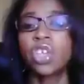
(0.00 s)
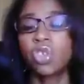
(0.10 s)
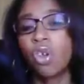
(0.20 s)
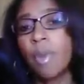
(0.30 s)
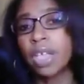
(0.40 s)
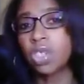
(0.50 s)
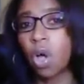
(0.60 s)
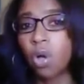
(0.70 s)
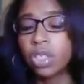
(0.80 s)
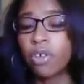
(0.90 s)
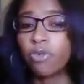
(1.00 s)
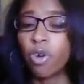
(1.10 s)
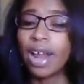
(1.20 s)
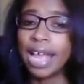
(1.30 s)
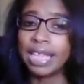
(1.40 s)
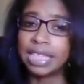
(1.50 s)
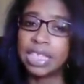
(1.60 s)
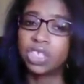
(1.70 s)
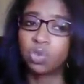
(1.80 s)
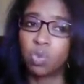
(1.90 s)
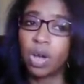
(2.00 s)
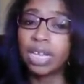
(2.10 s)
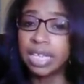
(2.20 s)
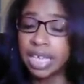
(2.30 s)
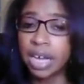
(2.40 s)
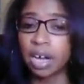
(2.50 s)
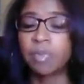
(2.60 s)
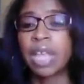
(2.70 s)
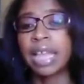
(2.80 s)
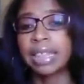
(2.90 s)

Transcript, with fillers: you must hold it for at least 1 year.